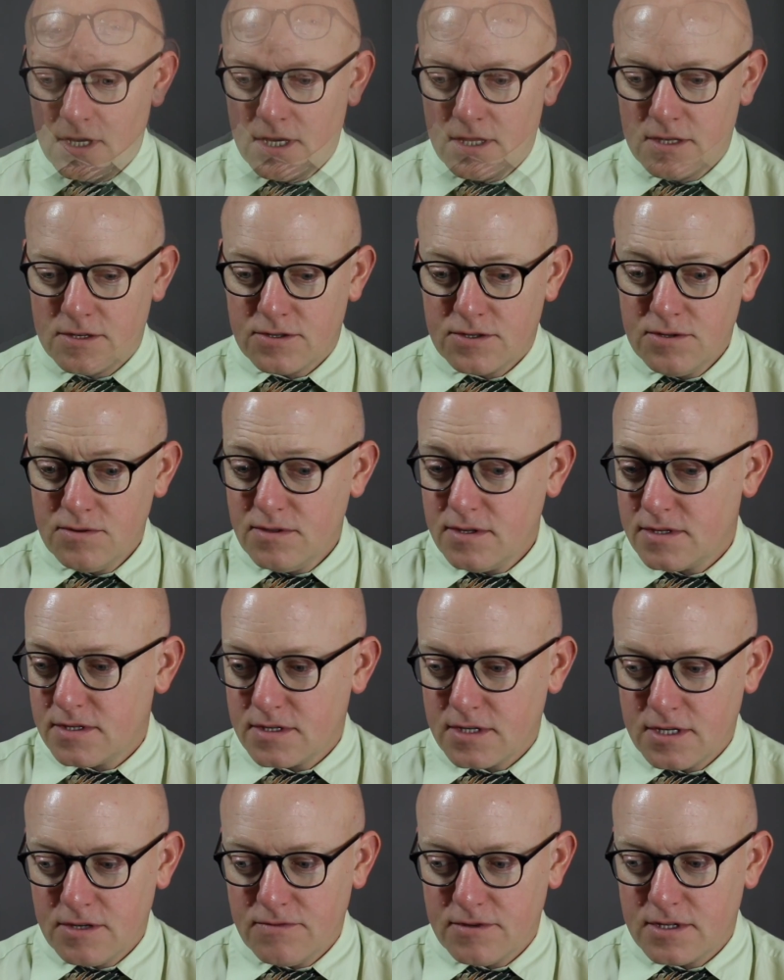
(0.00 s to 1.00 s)
And the
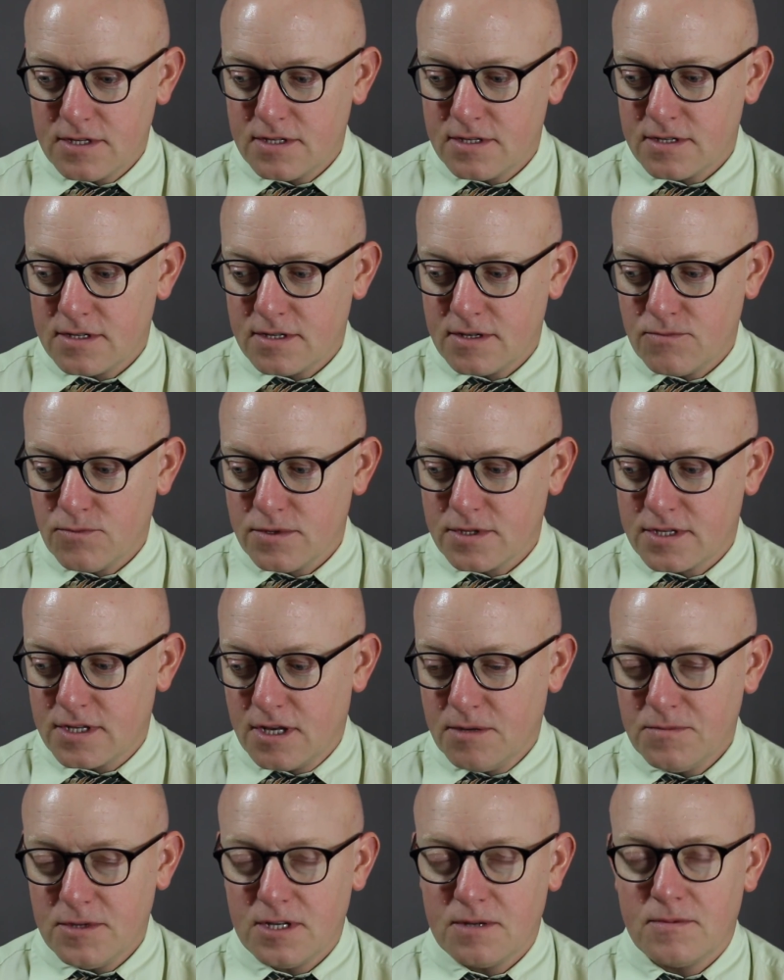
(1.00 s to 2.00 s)
students even will
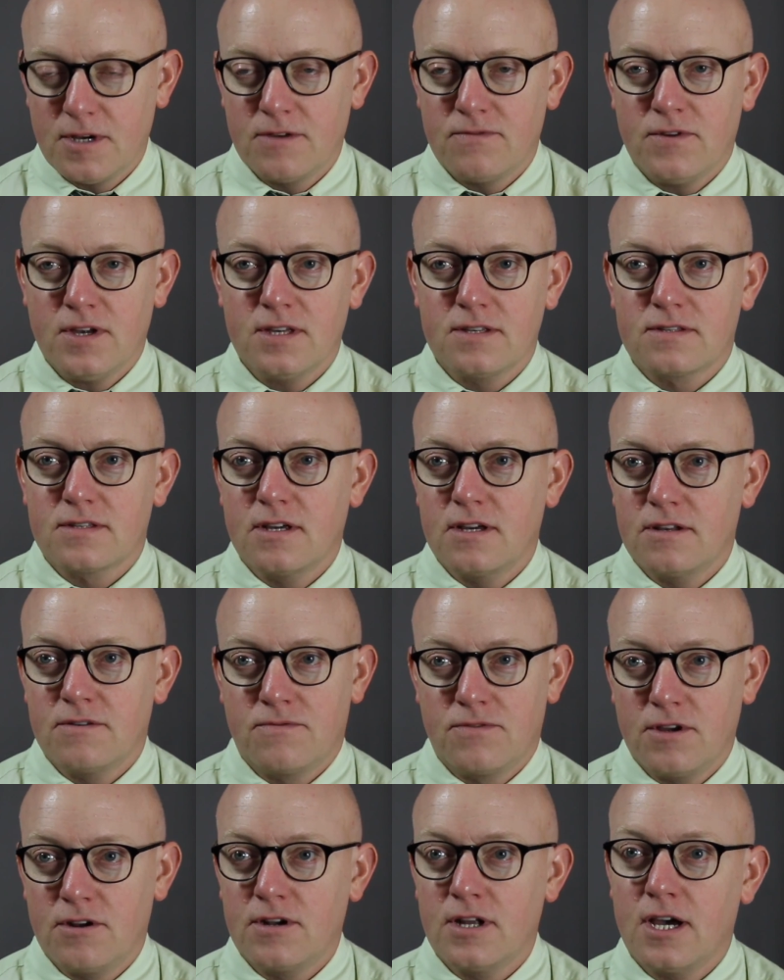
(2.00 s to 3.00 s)
tell me to my face that
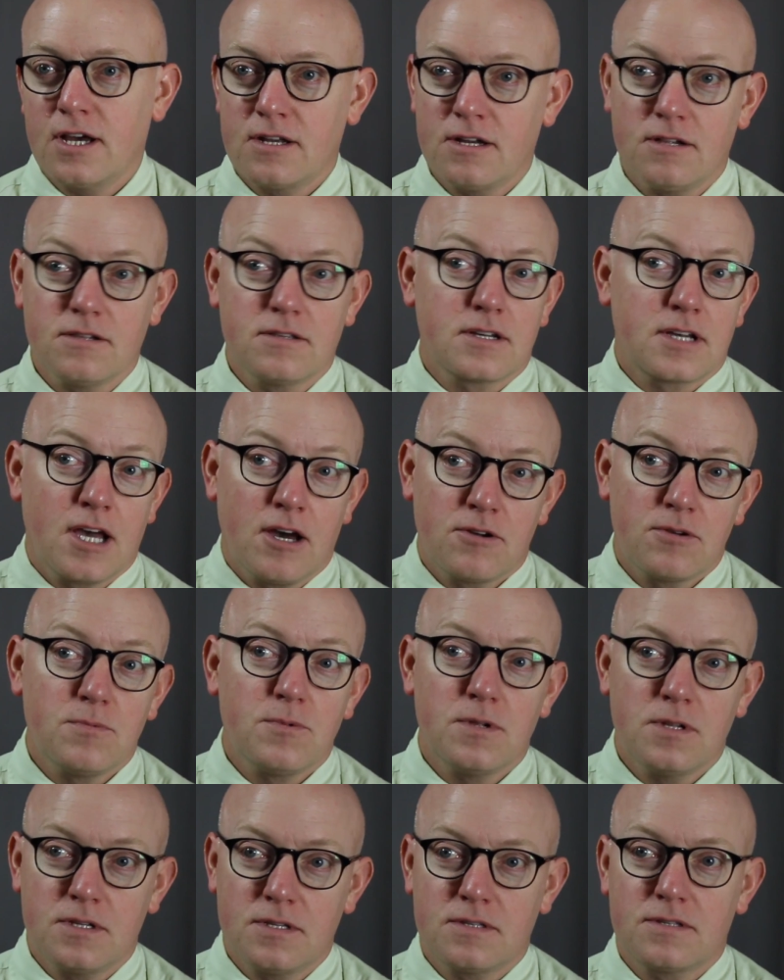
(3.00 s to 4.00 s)
if they're not held
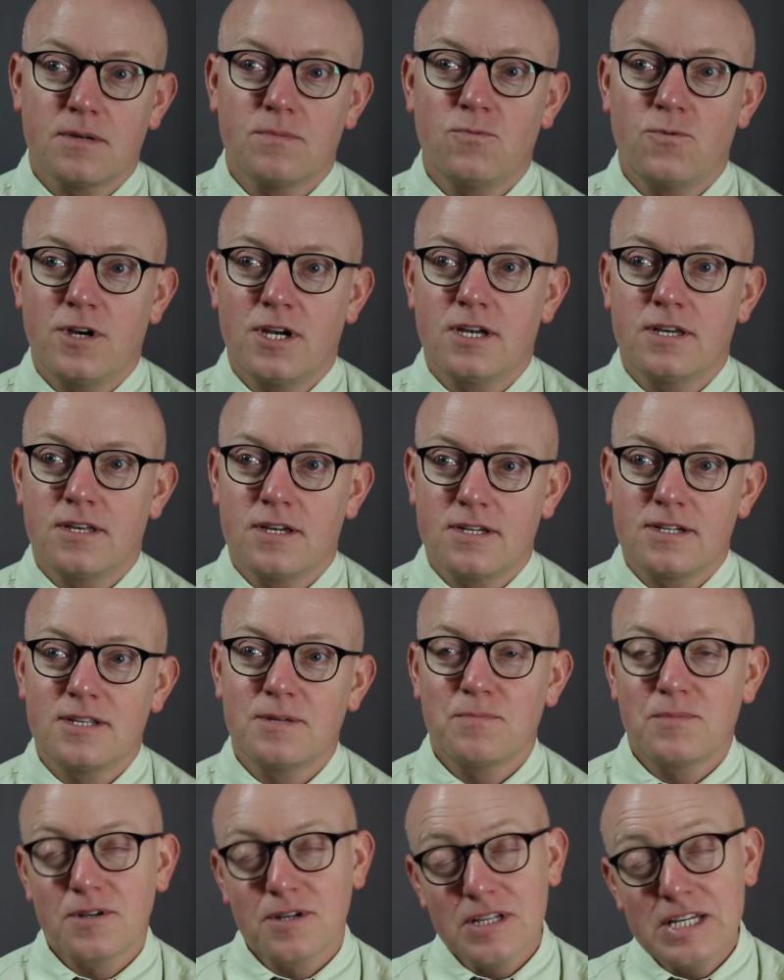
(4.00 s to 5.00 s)
accountable in some way, they
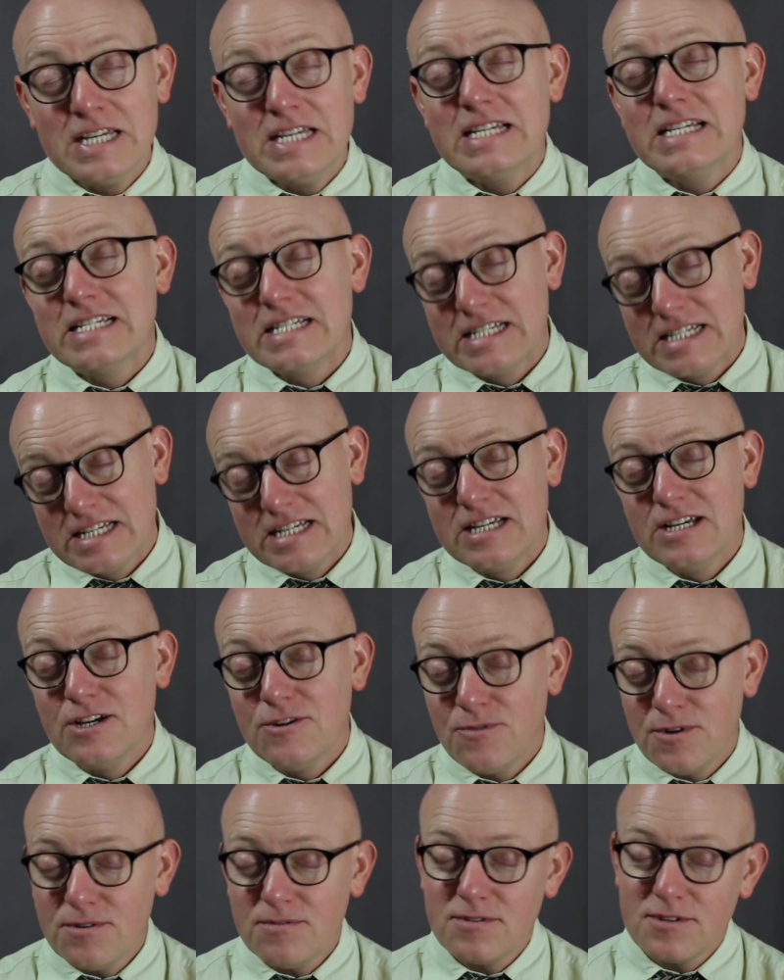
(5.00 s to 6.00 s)
typically
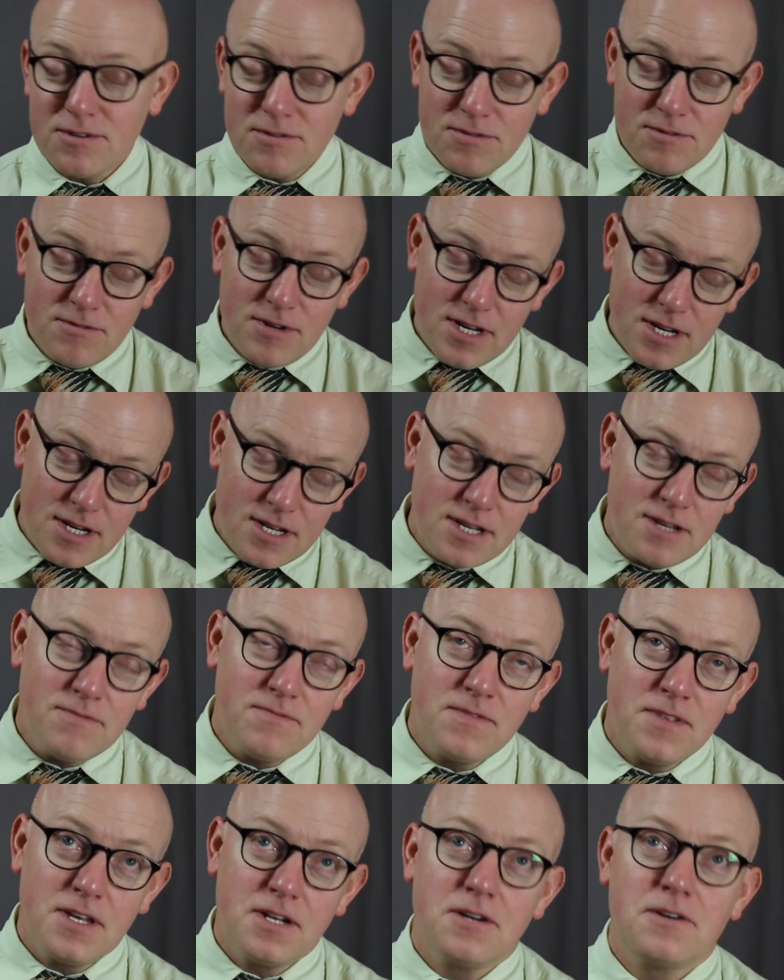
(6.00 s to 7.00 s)
won't do the reading
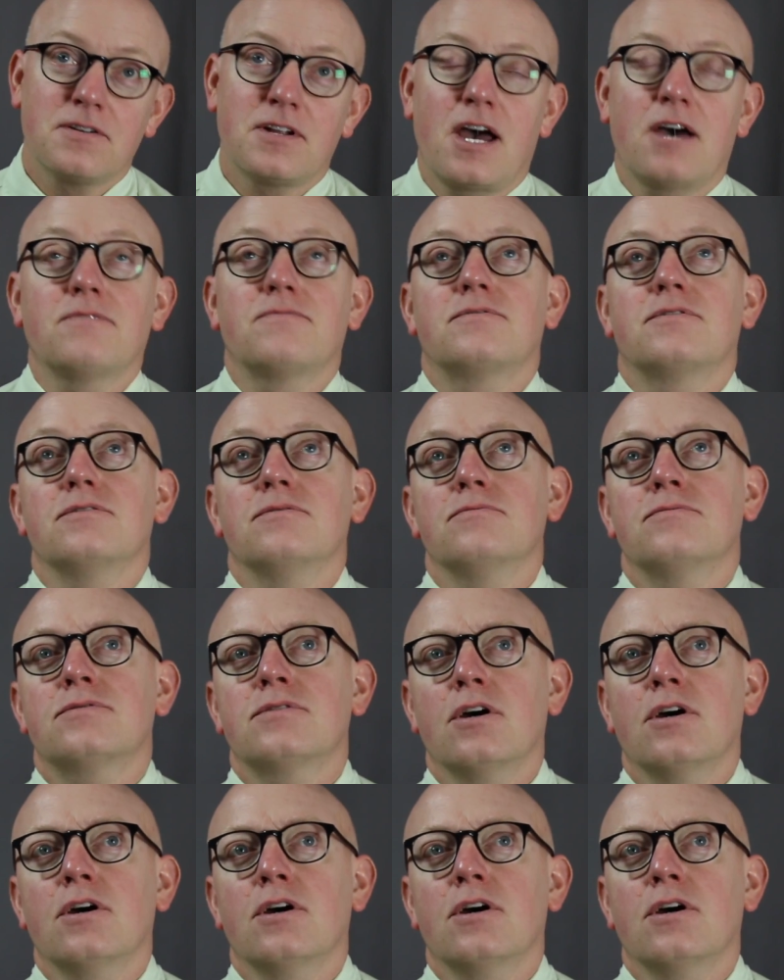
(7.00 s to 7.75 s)
if they don't have to.